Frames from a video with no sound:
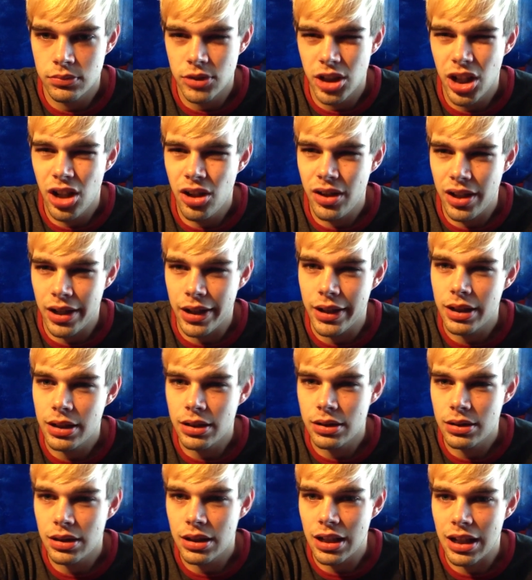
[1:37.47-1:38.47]
Y'all hate
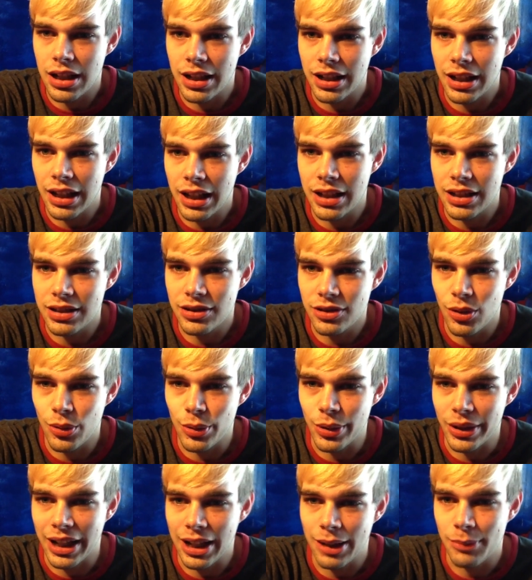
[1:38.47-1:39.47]
it that I can't
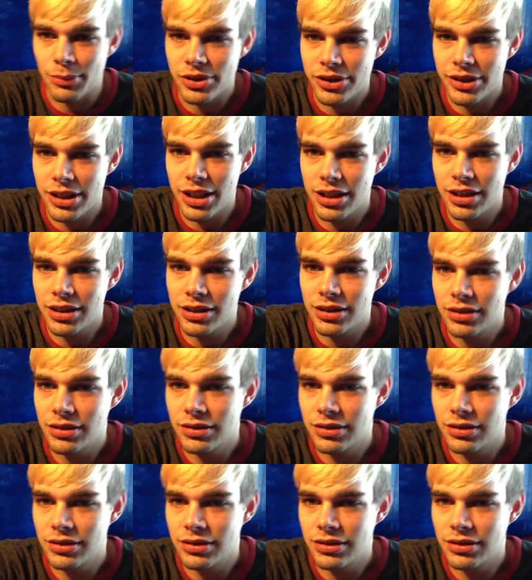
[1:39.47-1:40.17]
hold a camera steady.